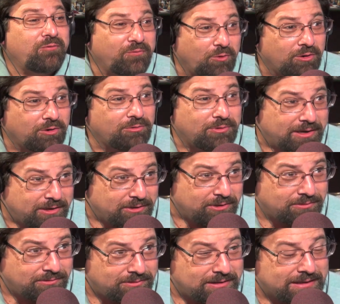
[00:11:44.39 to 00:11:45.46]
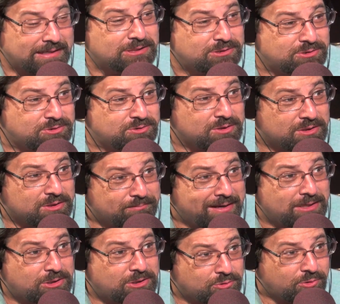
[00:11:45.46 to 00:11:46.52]
forerunner, his
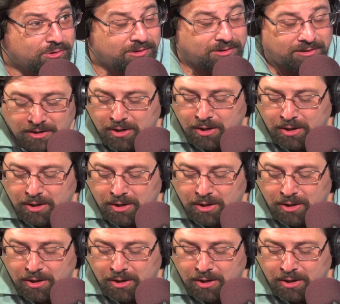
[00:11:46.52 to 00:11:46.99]
mentor,